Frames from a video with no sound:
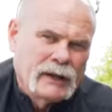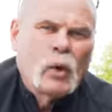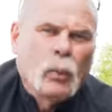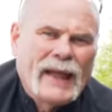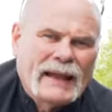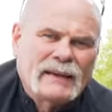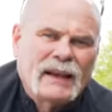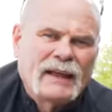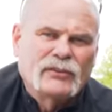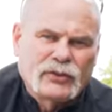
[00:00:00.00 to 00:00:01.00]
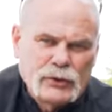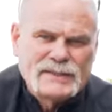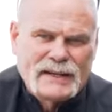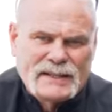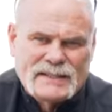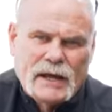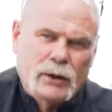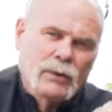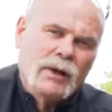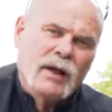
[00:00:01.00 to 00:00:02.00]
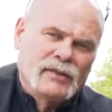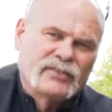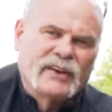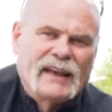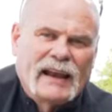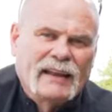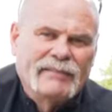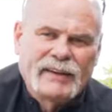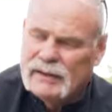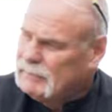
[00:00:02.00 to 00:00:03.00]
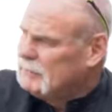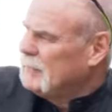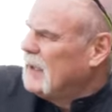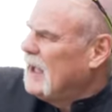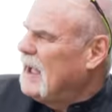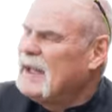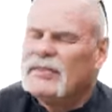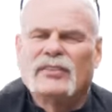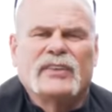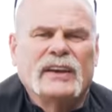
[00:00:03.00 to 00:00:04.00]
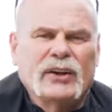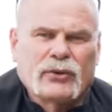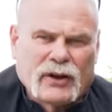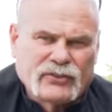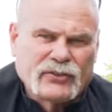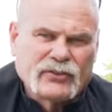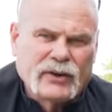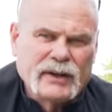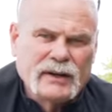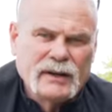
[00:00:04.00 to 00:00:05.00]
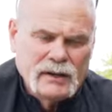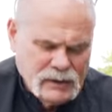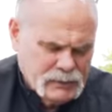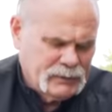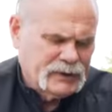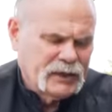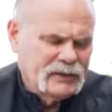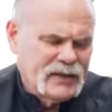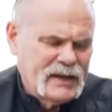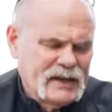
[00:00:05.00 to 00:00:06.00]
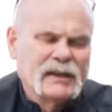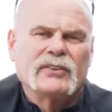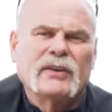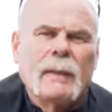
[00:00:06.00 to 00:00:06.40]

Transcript: it. We had to let two cities know, the city I live in and the city across the street. But the good thing is,